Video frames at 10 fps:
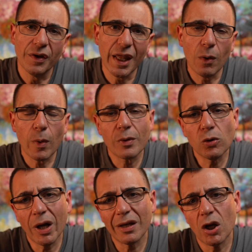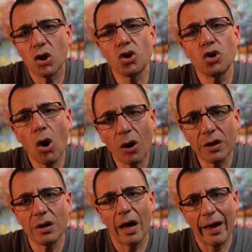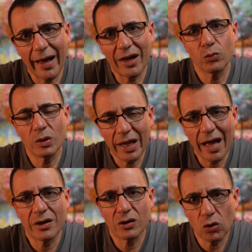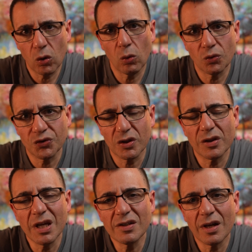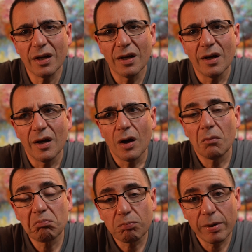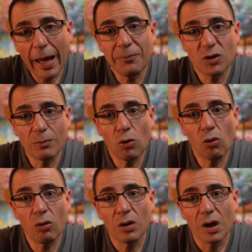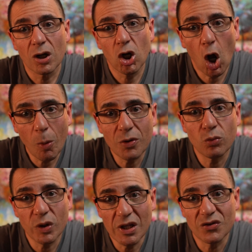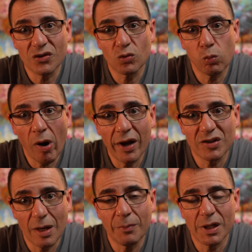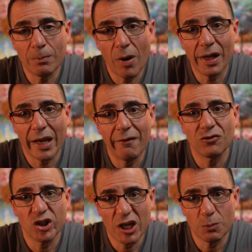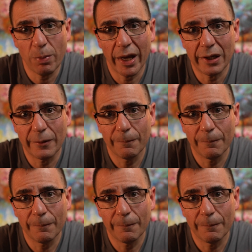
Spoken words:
Now, when we look at non-heart-related causes, and these are perhaps the more common reasons why somebody might have chest pain.